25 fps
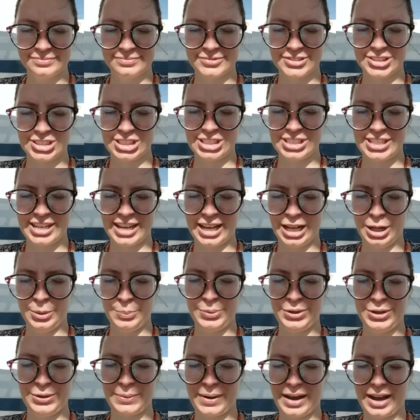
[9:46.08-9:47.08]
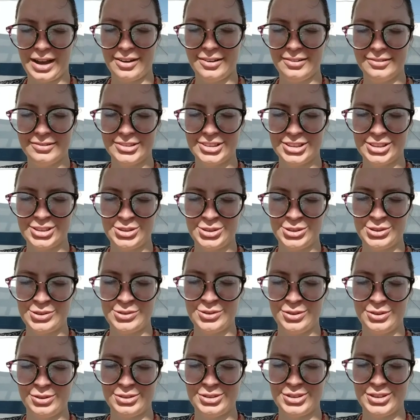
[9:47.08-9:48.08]
Just to help you out, just to
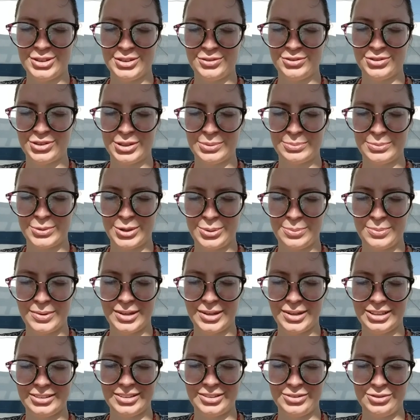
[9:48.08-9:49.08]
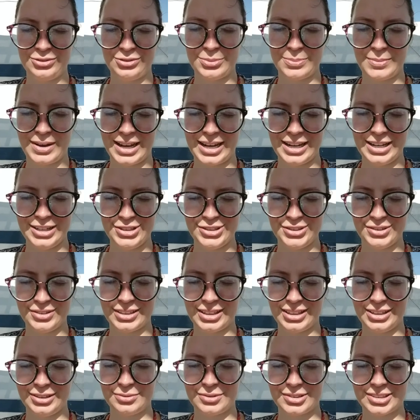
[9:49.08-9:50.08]
hold you for a moment and remind you
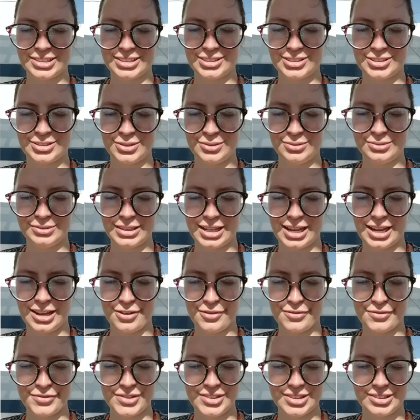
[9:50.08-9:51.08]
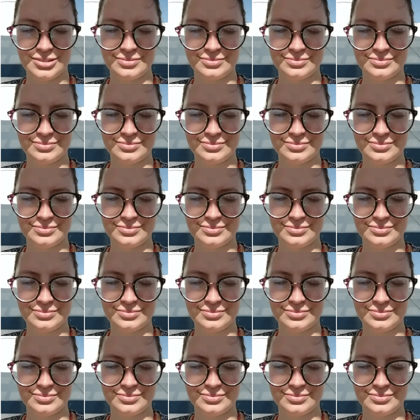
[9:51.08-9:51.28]
that you are so loved.